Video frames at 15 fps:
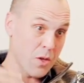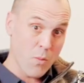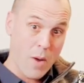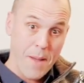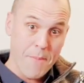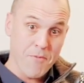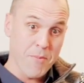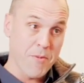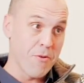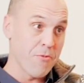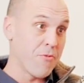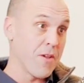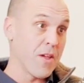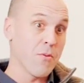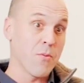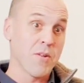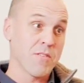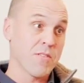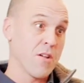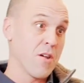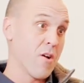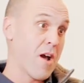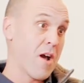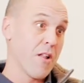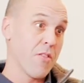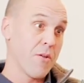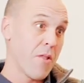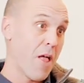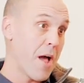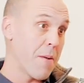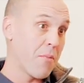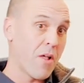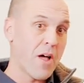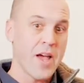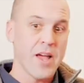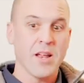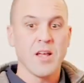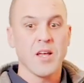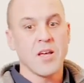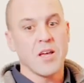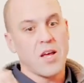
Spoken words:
wiped from their feet once they are out of the limelight,